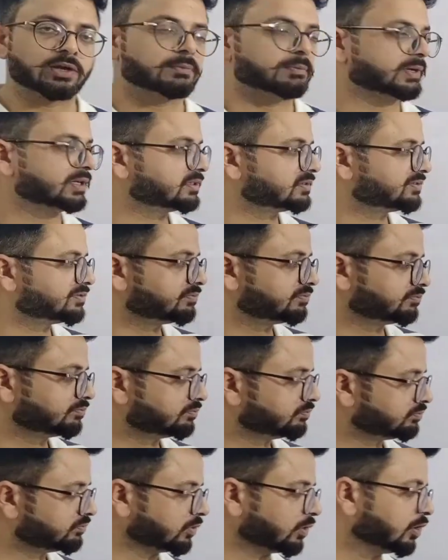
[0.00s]
Means
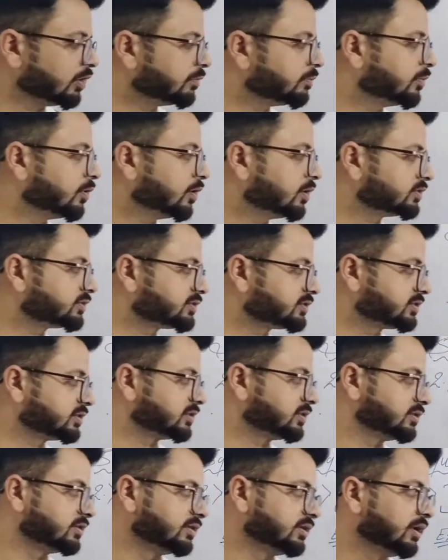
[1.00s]
almost
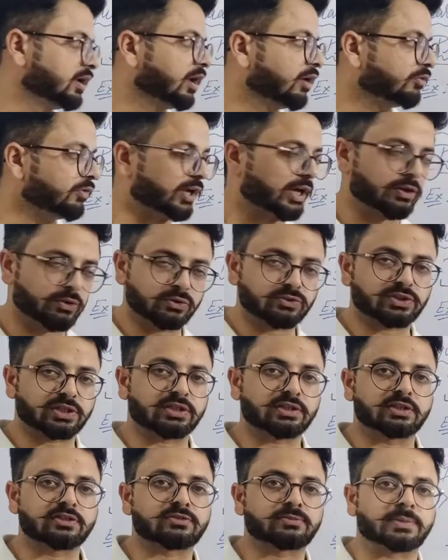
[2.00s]
we are
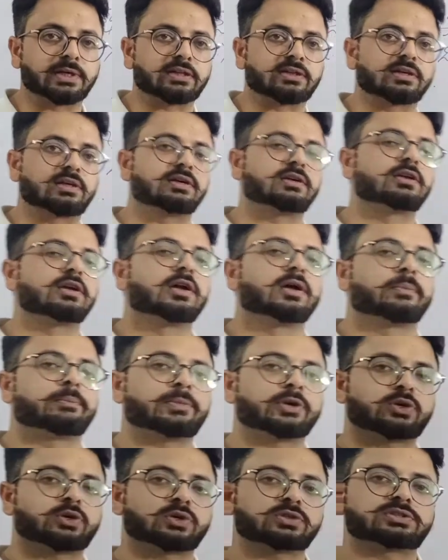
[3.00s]
using this method
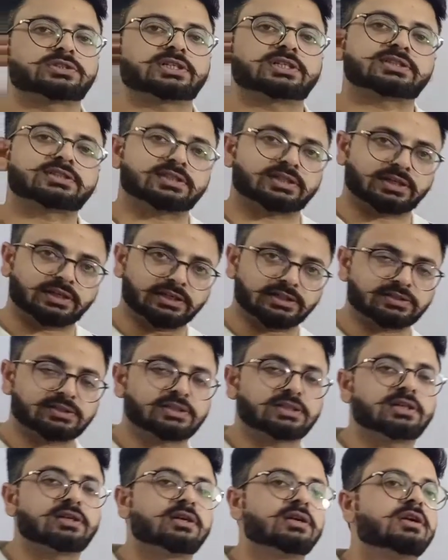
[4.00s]
because it's
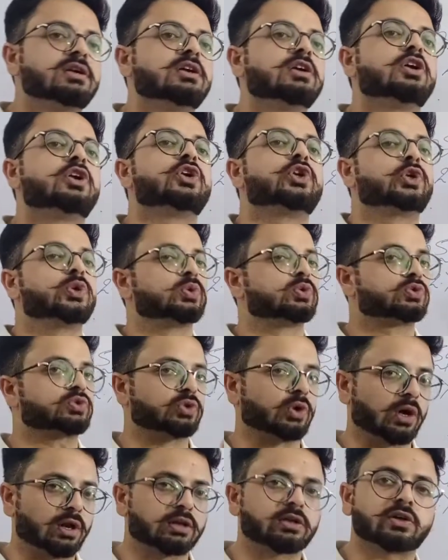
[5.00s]
easy to
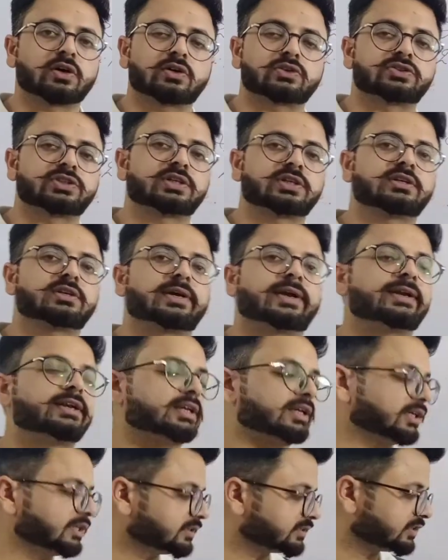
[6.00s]
solve question and
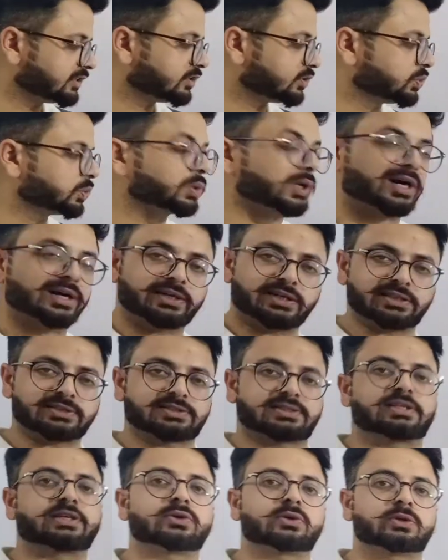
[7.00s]
easy to
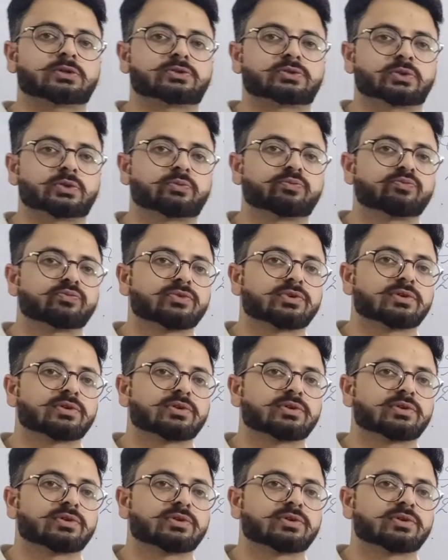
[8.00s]
understand also.